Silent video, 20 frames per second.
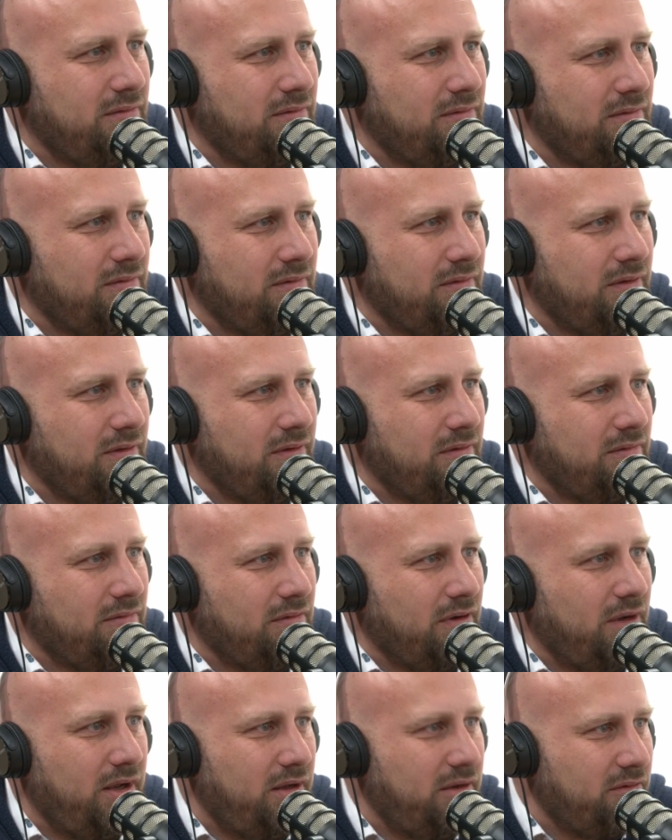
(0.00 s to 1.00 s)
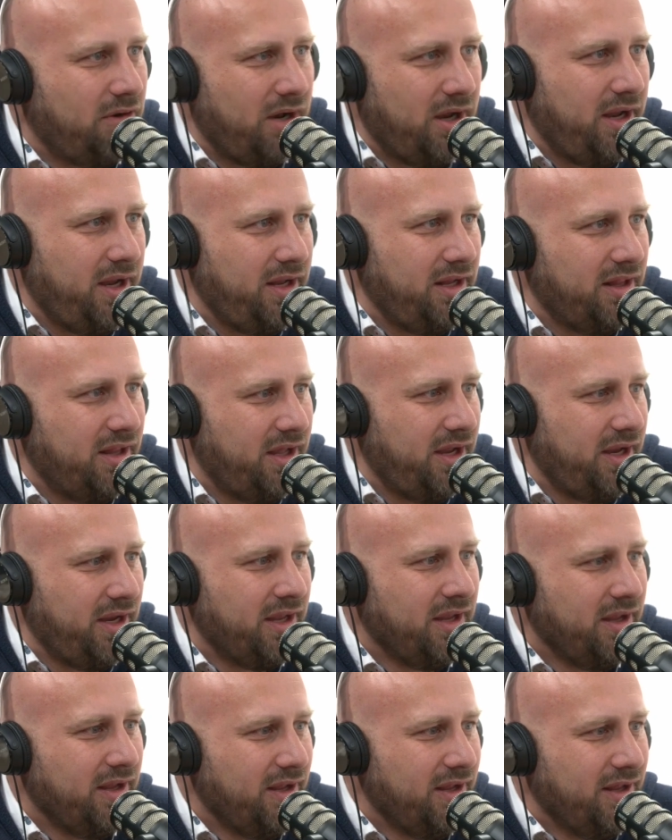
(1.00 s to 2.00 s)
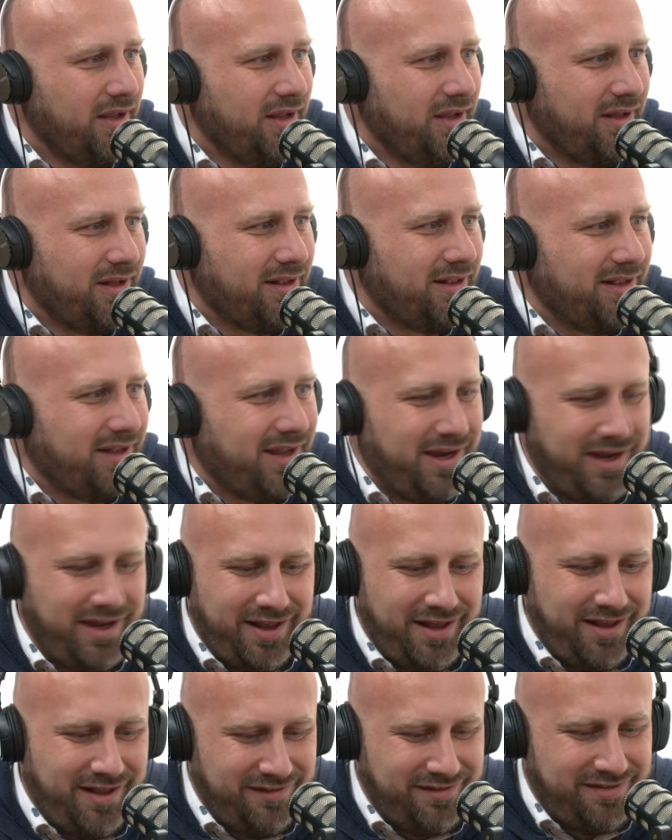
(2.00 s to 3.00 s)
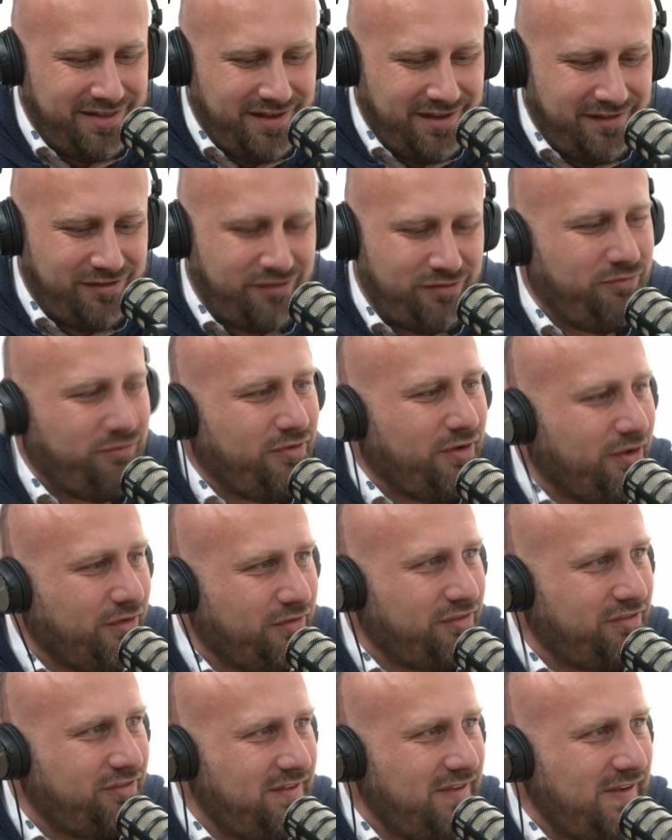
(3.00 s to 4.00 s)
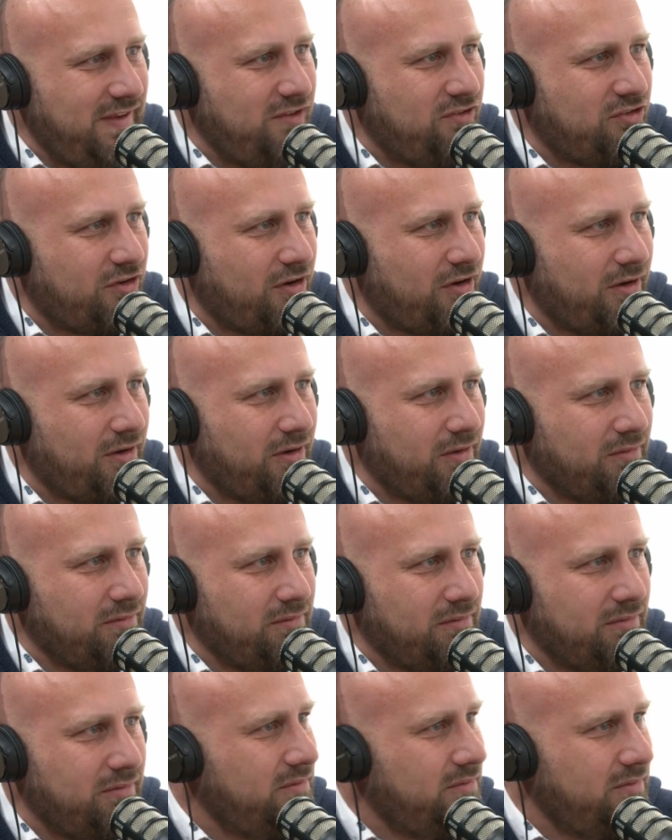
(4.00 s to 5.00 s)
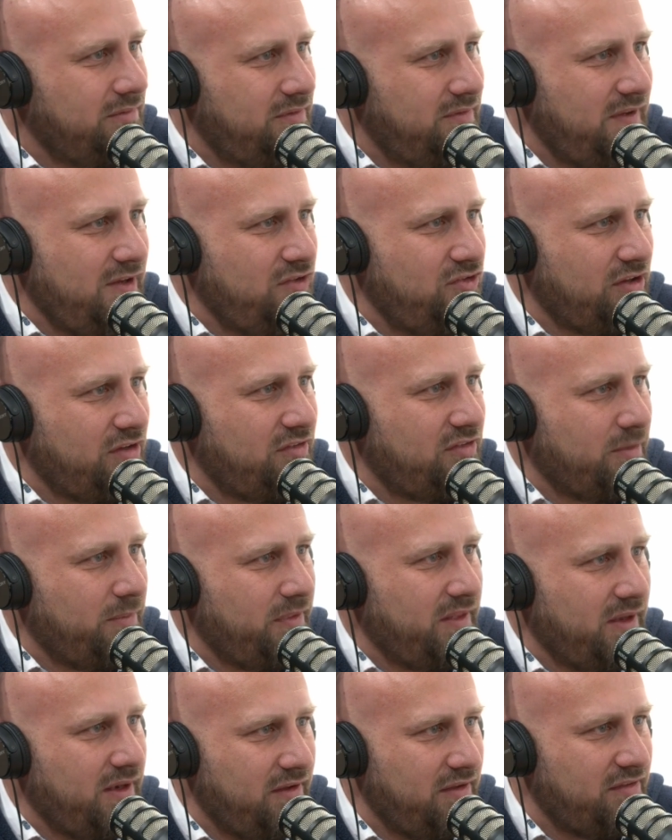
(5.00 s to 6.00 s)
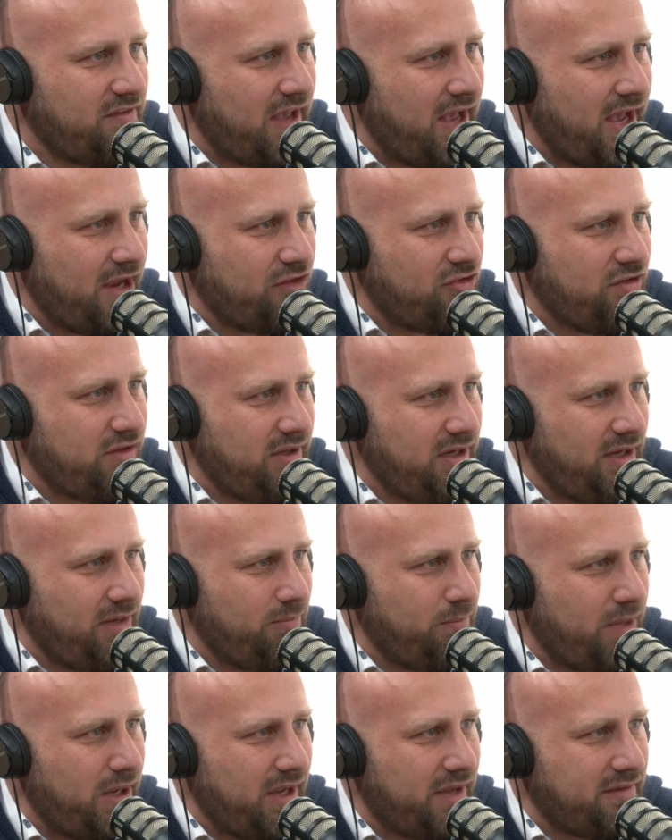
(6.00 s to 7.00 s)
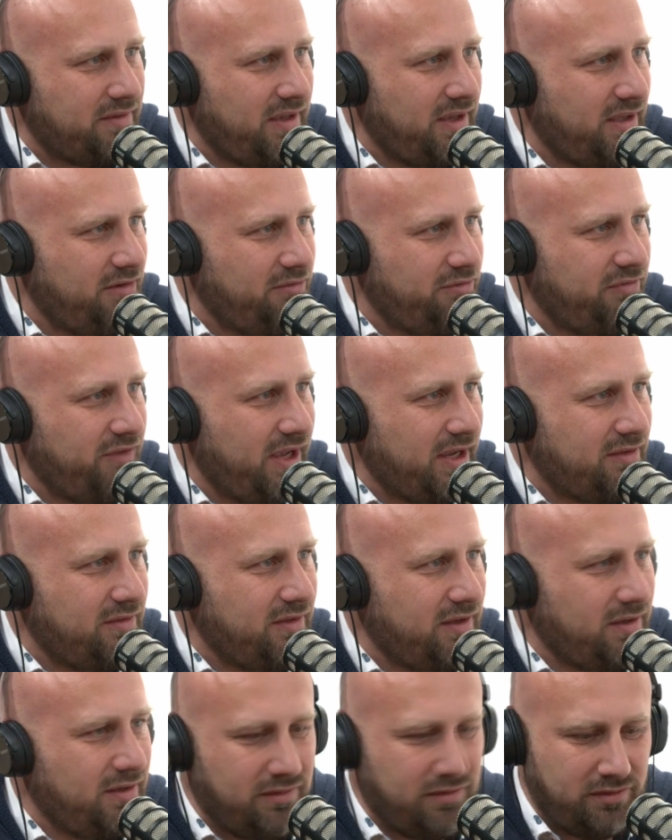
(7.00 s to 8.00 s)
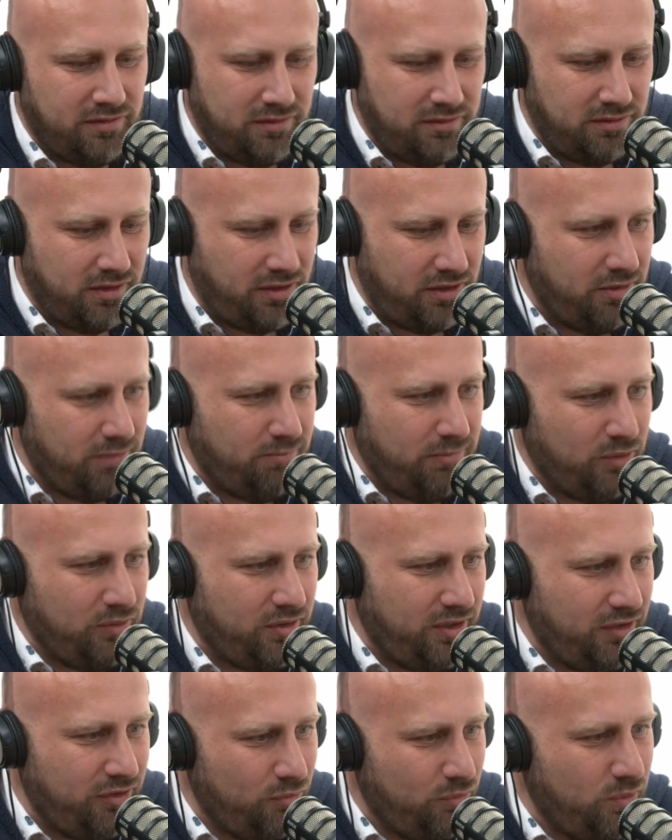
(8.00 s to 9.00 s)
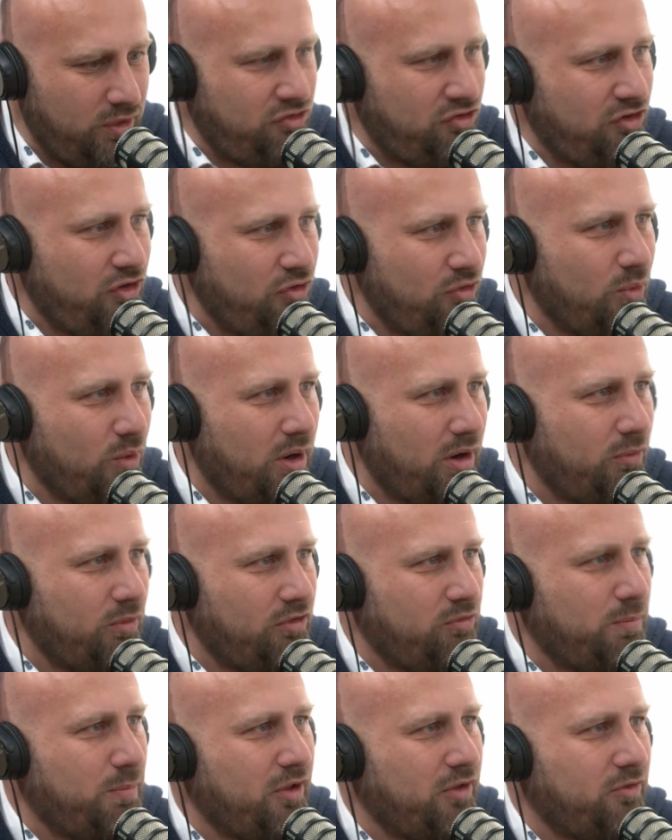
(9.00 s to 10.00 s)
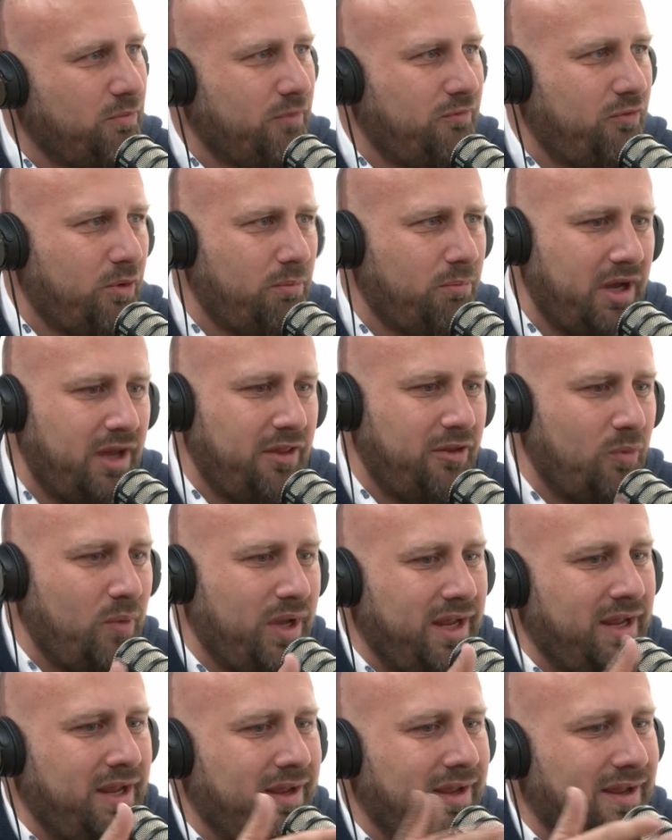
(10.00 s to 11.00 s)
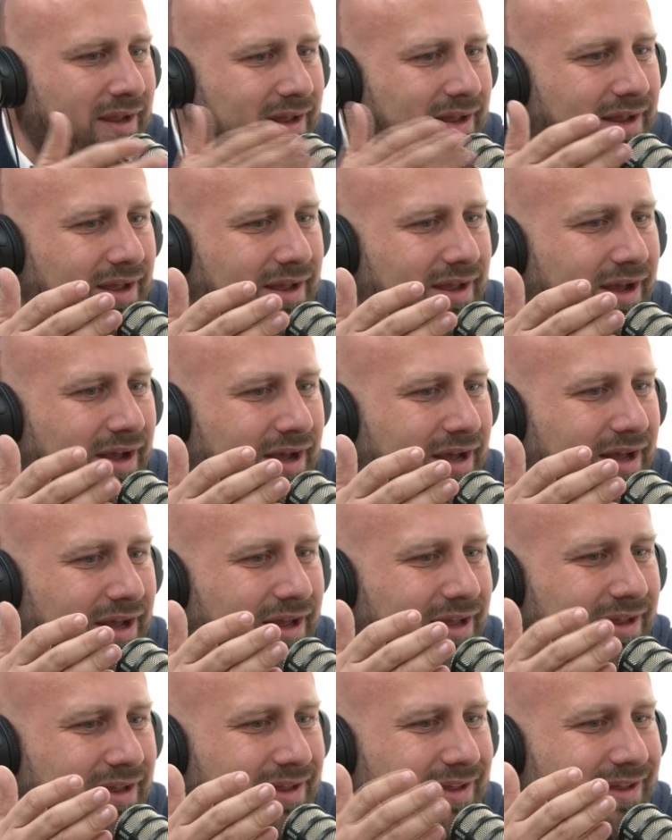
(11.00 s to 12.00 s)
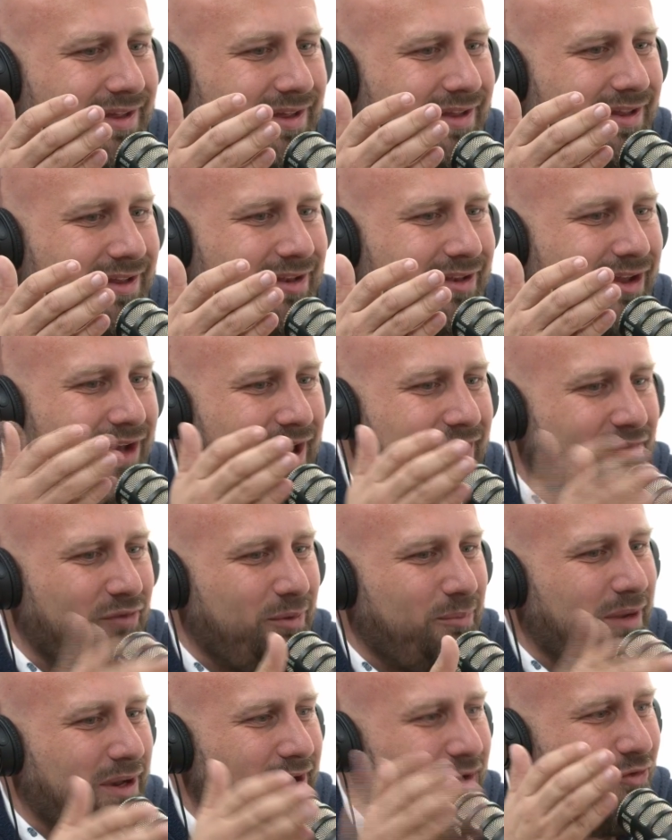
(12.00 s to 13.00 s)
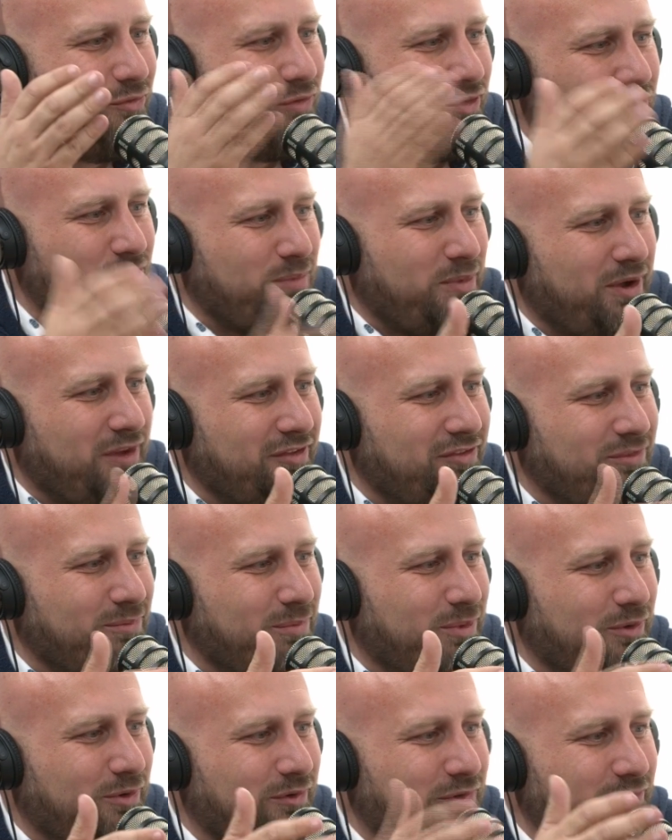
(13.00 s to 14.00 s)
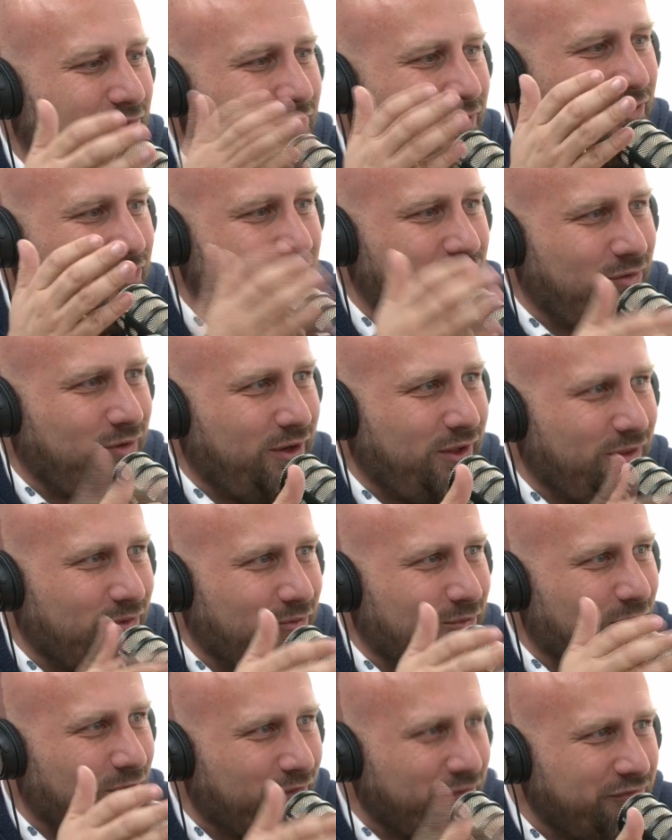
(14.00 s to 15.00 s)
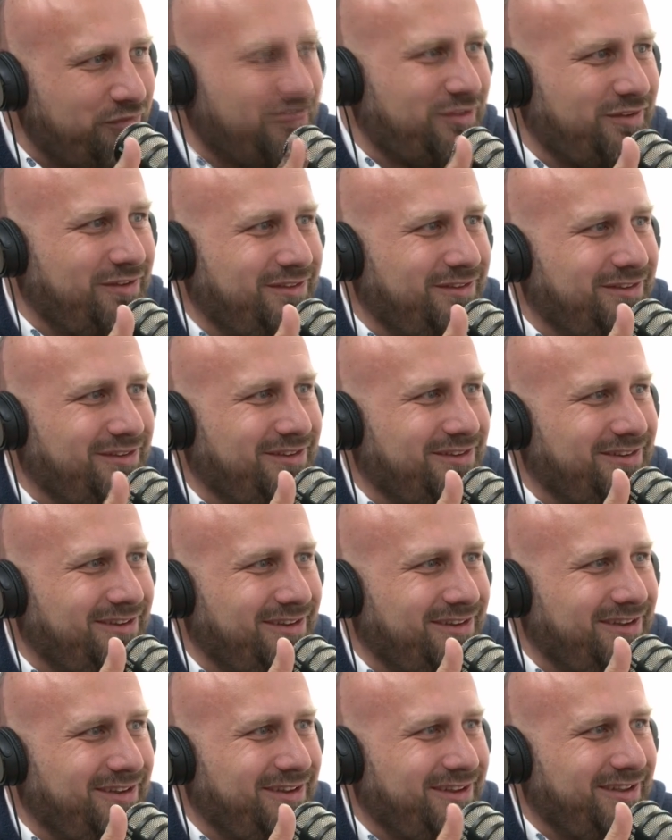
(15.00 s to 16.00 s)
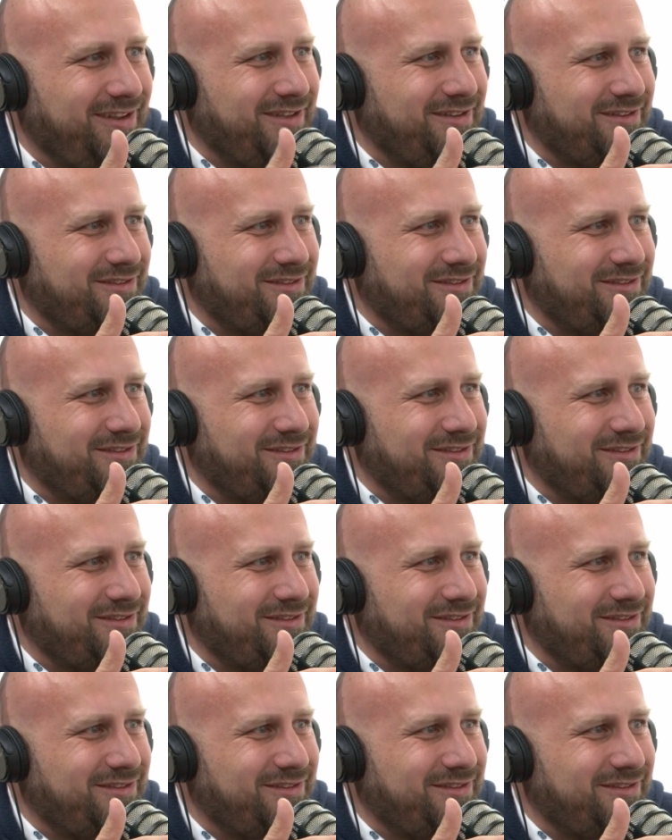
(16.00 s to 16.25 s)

Okay. Yeah. right. It's a good like, question to ask. Like, is this false teacher teaching something that is actually impacting and affecting the community to which you are responsible for? By the way, uh, not everybody is responsible for shooting the wolves. Hmm.